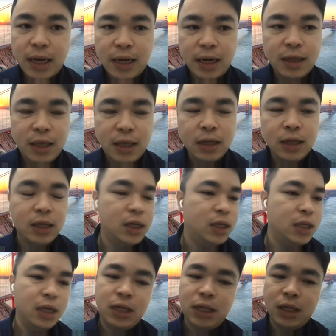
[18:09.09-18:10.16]
And I think this
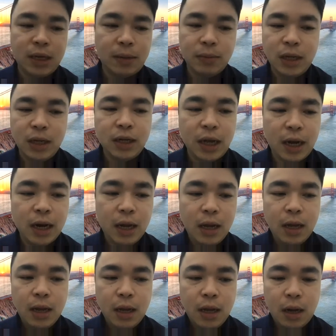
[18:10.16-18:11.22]
is something that
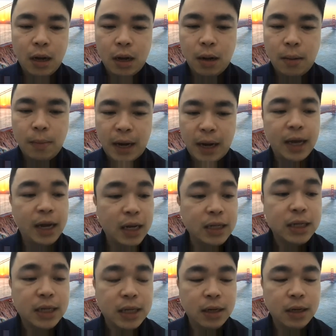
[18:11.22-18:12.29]
I can
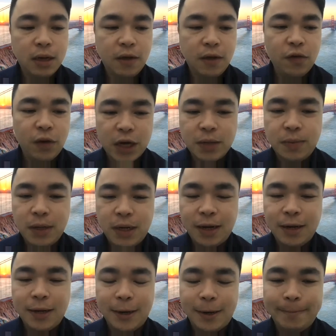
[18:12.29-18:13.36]
answer if you ask me that. Yeah.